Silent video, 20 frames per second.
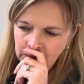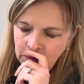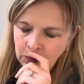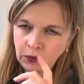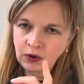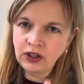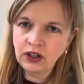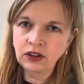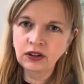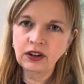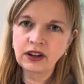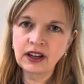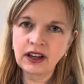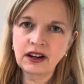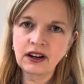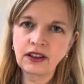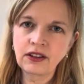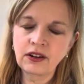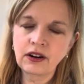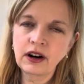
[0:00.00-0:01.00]
when you look at
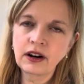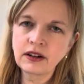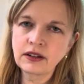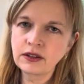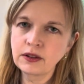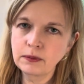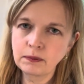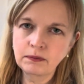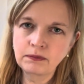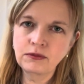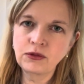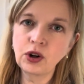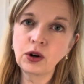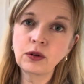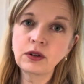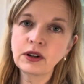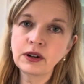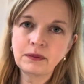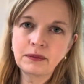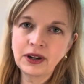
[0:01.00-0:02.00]
other artists,
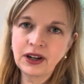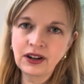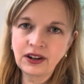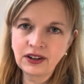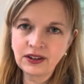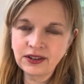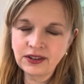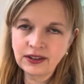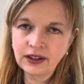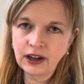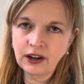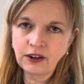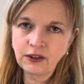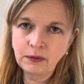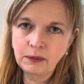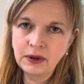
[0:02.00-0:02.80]
don't compare yourself,